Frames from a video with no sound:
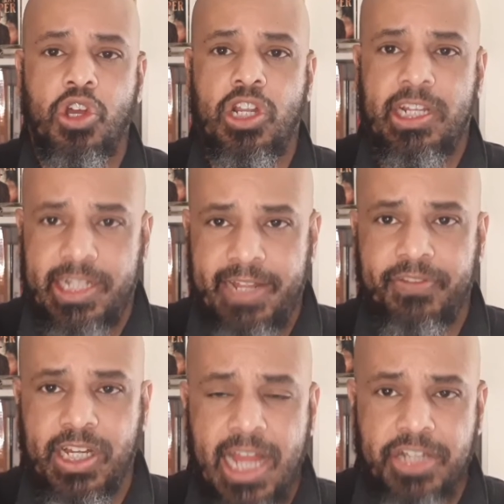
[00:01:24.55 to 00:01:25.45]
going to leave
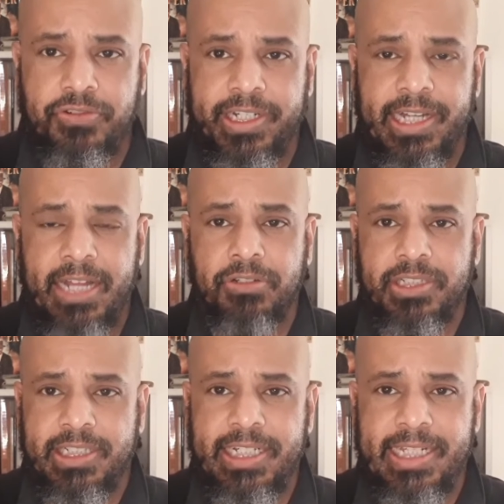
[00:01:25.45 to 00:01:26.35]
the country. I don't
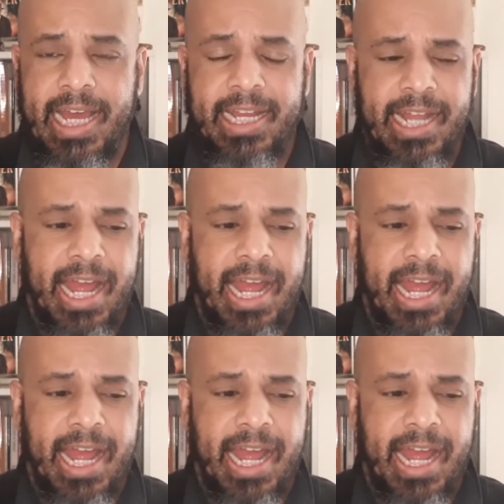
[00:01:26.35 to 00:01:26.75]
see that.